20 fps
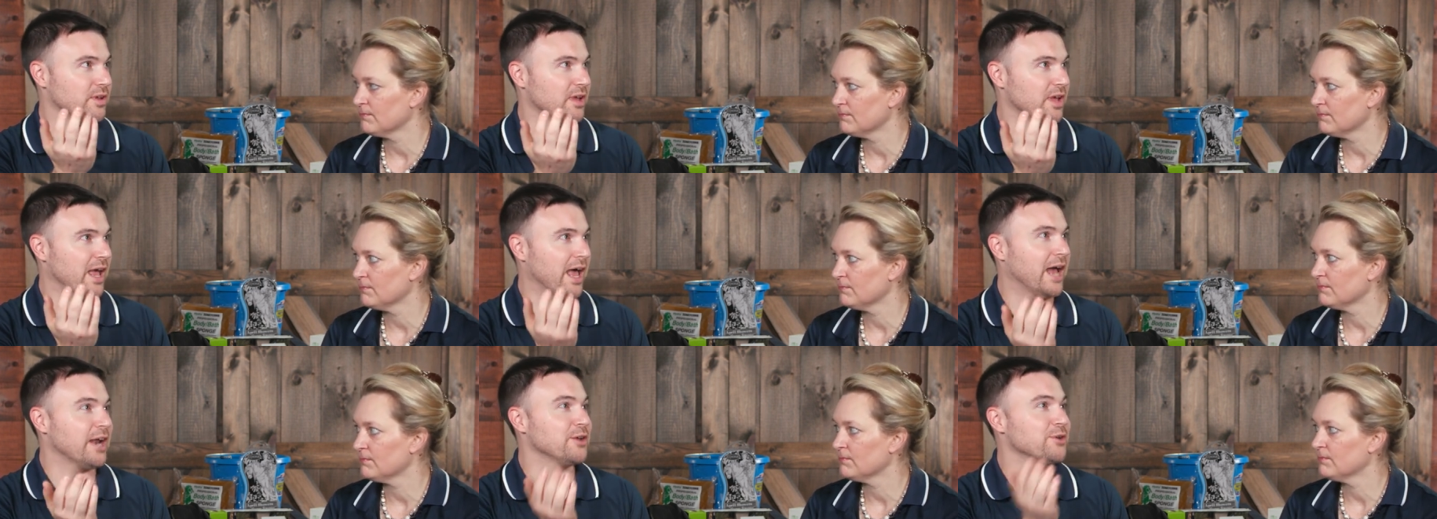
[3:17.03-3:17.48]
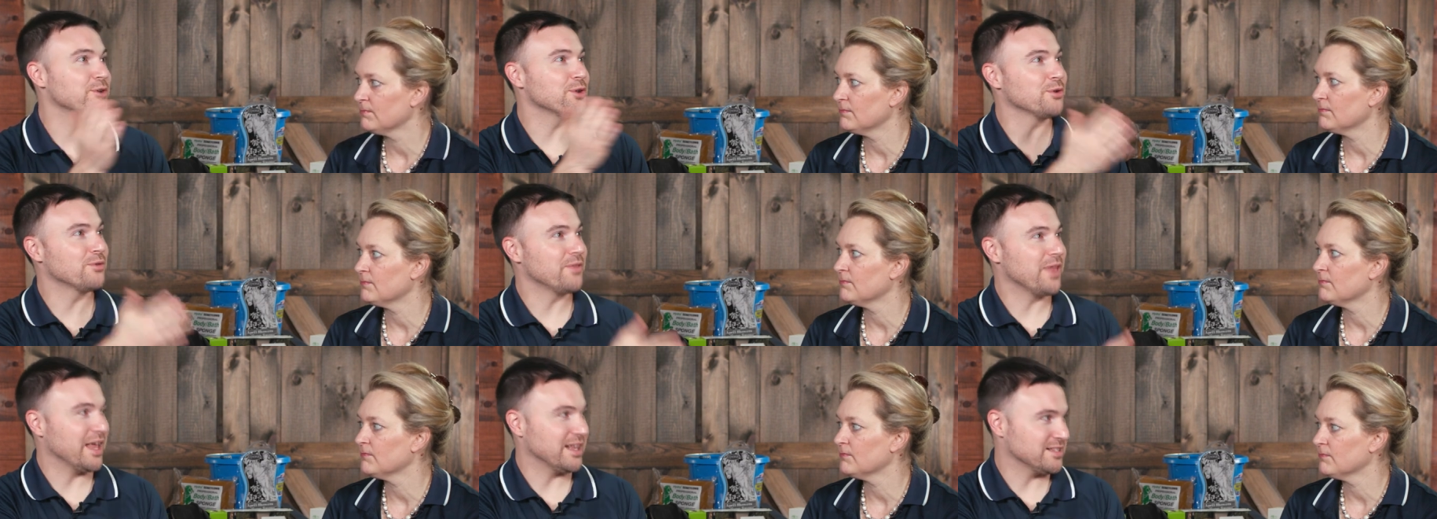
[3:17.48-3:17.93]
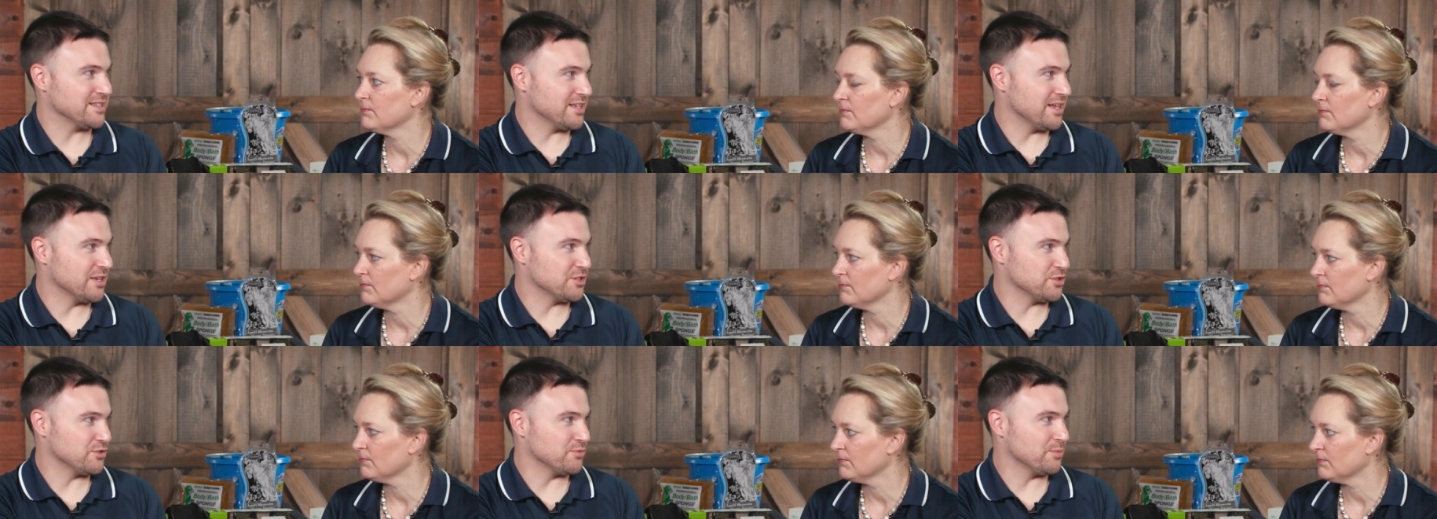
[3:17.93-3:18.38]
Speaker 1: how do you know that's
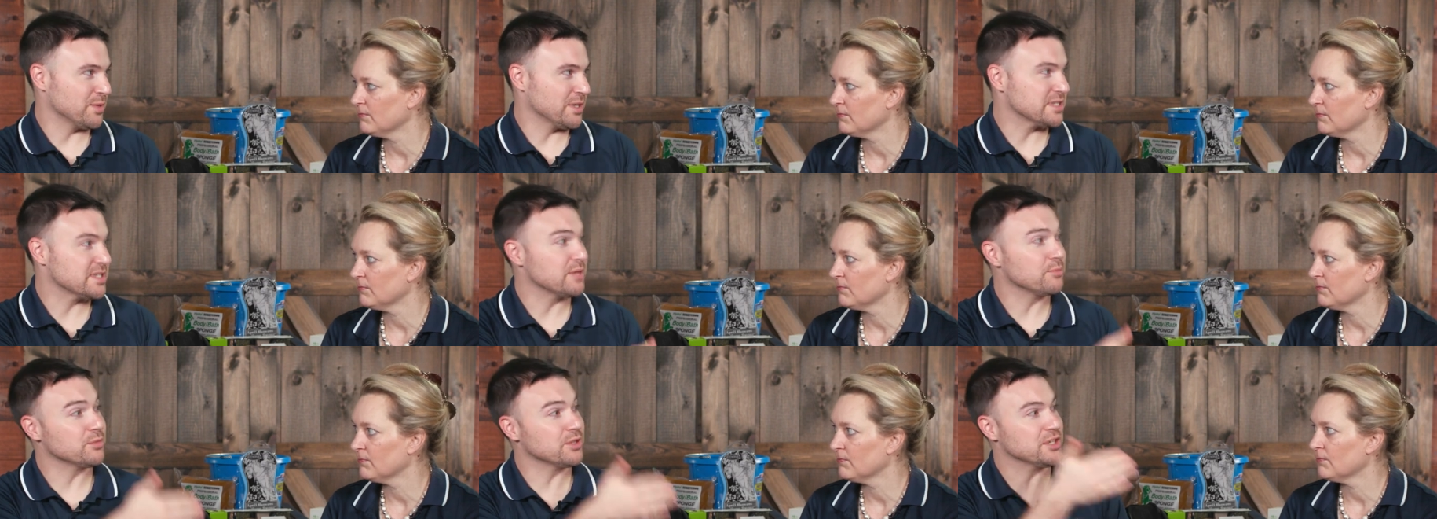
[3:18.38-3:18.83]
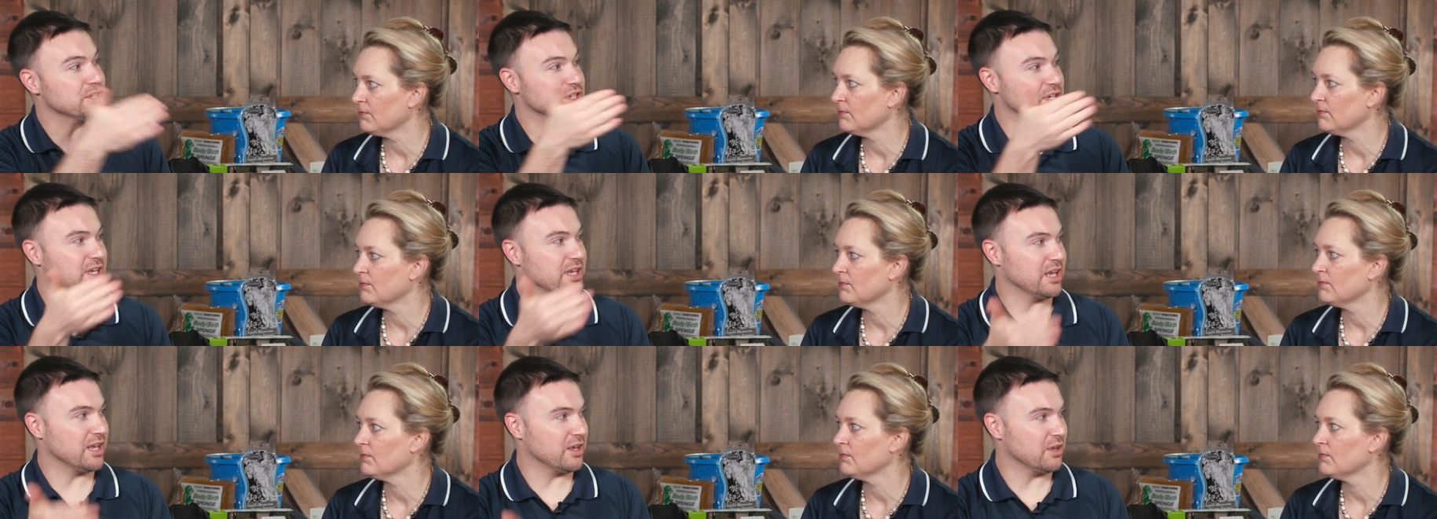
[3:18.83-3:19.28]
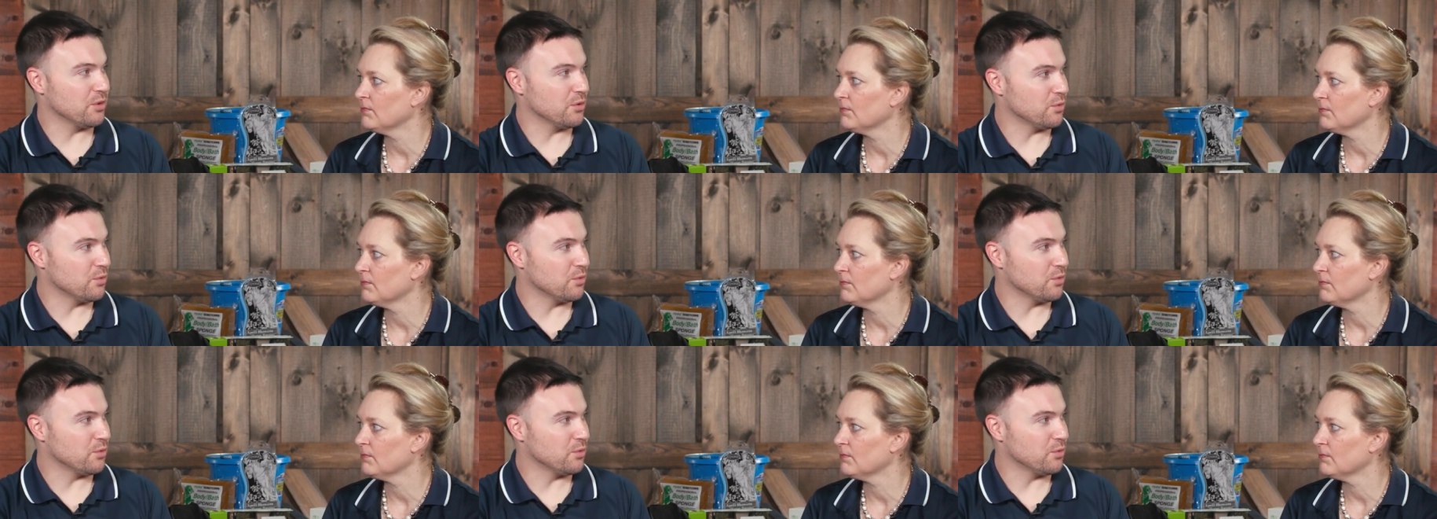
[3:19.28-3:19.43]
not just from like sun bleaching,